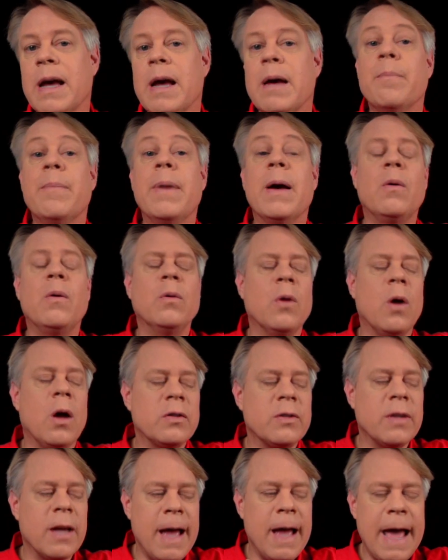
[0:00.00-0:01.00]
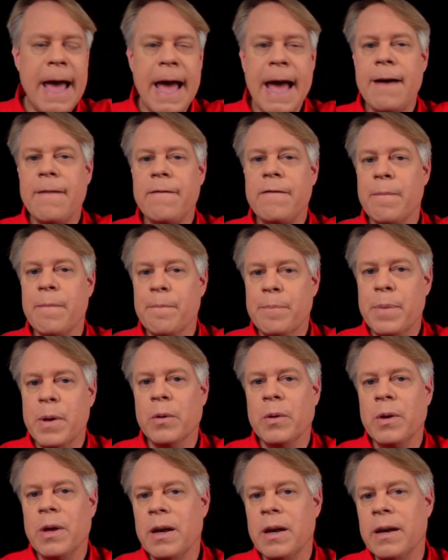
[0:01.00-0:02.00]
Bell lost $500
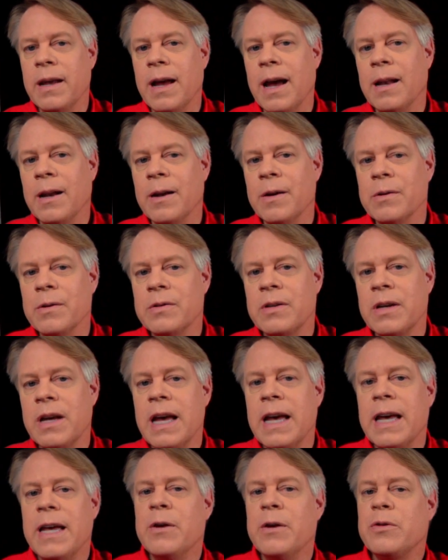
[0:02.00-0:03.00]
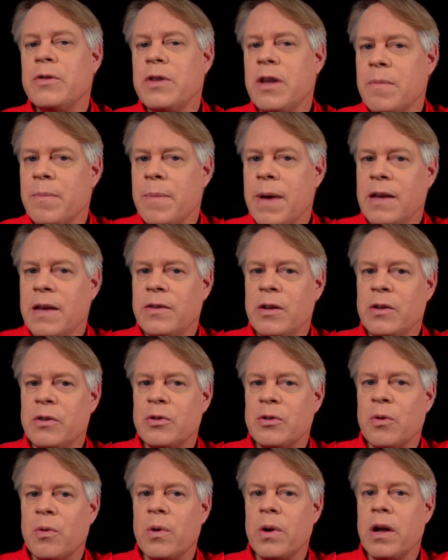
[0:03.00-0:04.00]
million. Here's the amazing
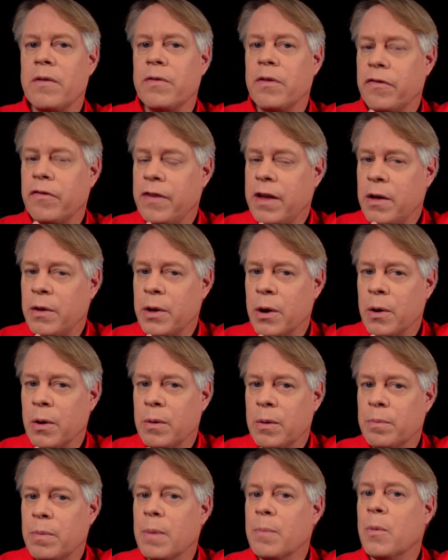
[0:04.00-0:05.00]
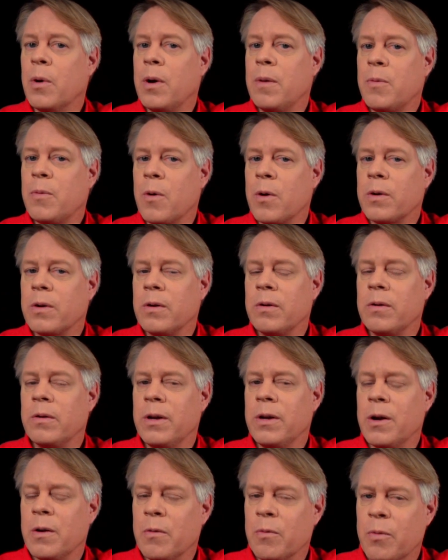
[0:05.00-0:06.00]
story of the failure, but more important,
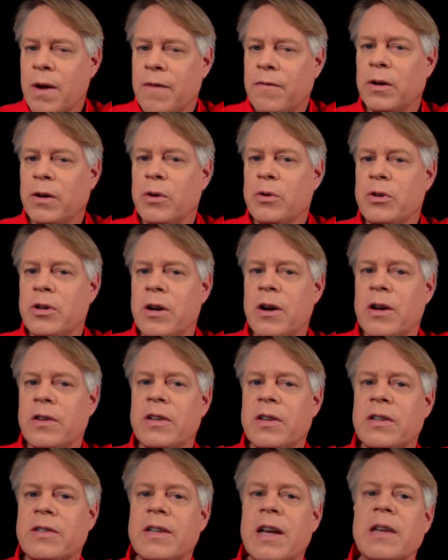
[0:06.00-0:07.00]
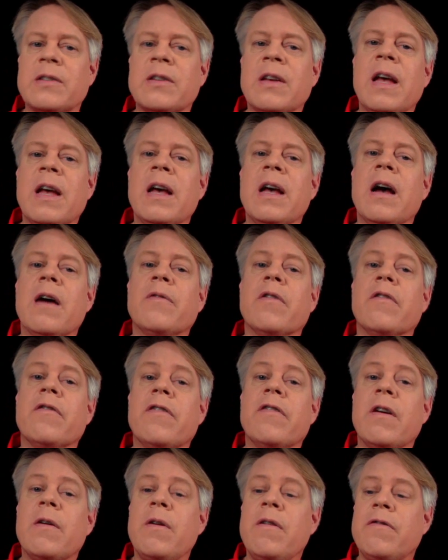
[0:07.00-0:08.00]
near revolutionary success of the
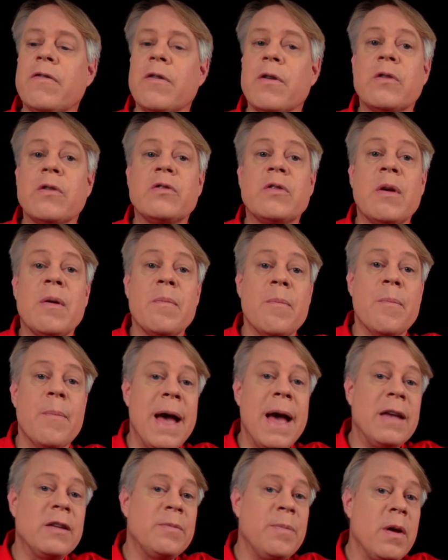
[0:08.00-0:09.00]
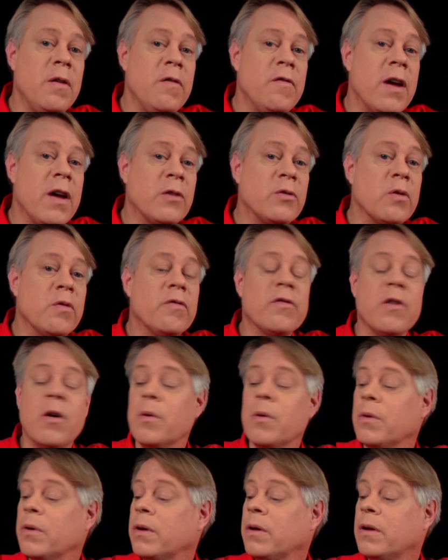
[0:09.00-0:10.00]
very first mass-manufactured
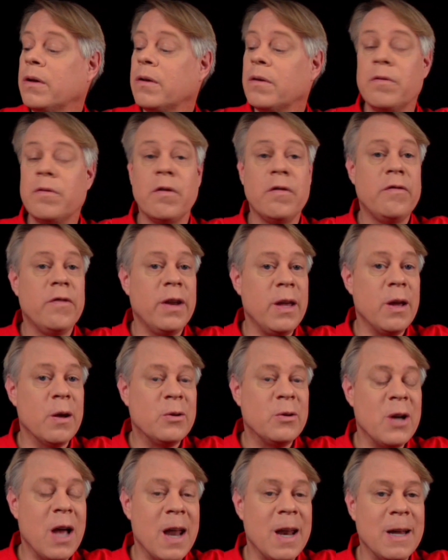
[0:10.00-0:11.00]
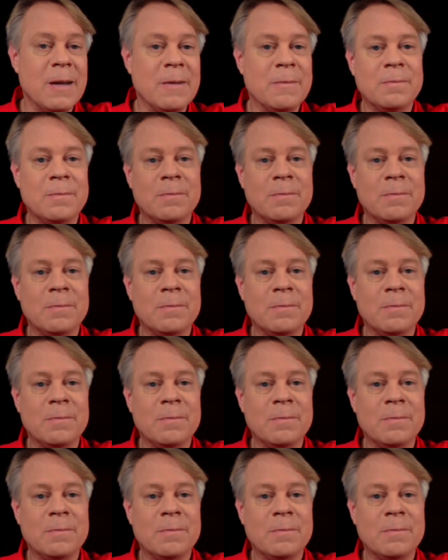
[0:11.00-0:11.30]
phone for video chatting.